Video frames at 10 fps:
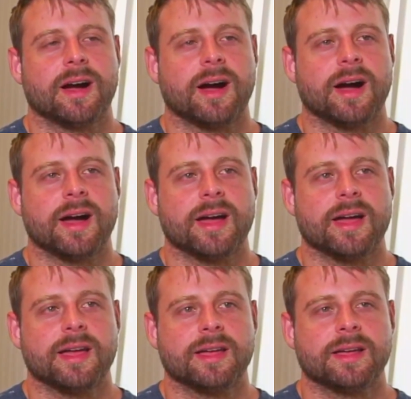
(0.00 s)

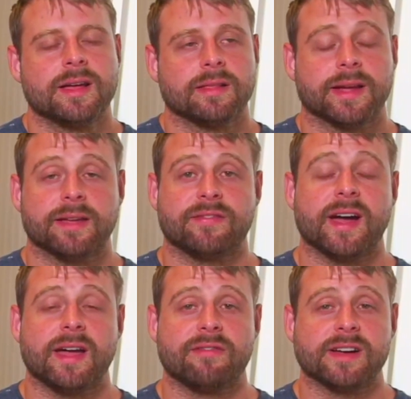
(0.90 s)

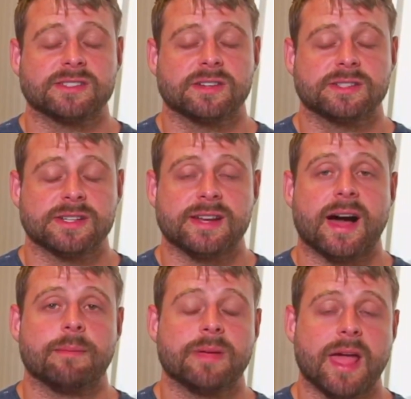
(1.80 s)
if I start to
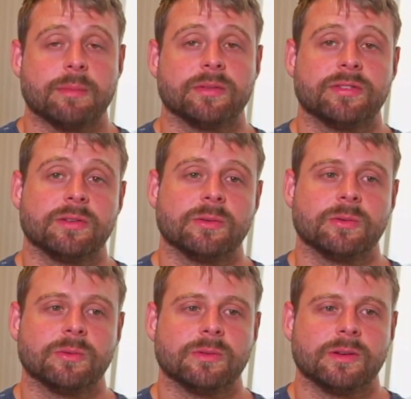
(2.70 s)
not be able
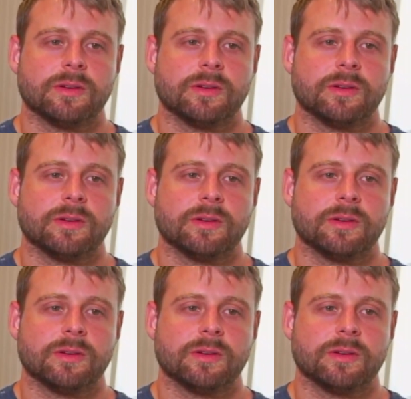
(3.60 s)
to